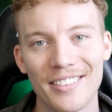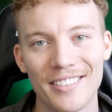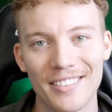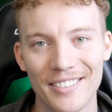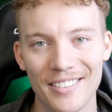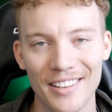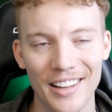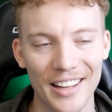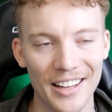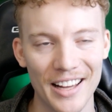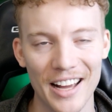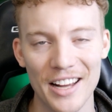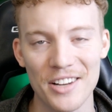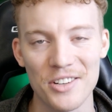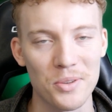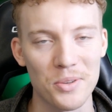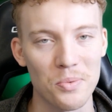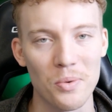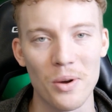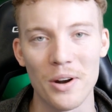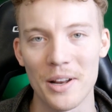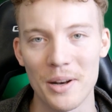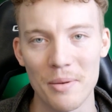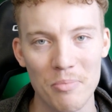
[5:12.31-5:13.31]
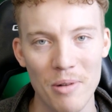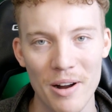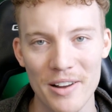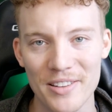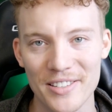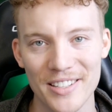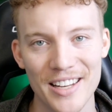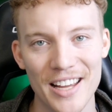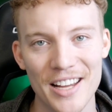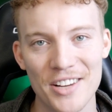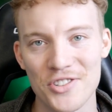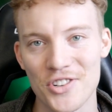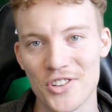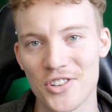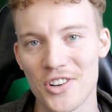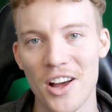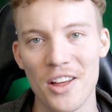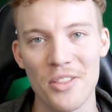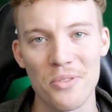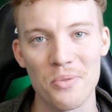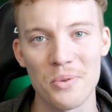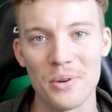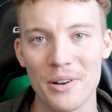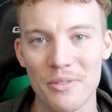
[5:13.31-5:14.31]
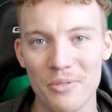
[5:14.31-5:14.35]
Like, I just wanted a presentation, not three different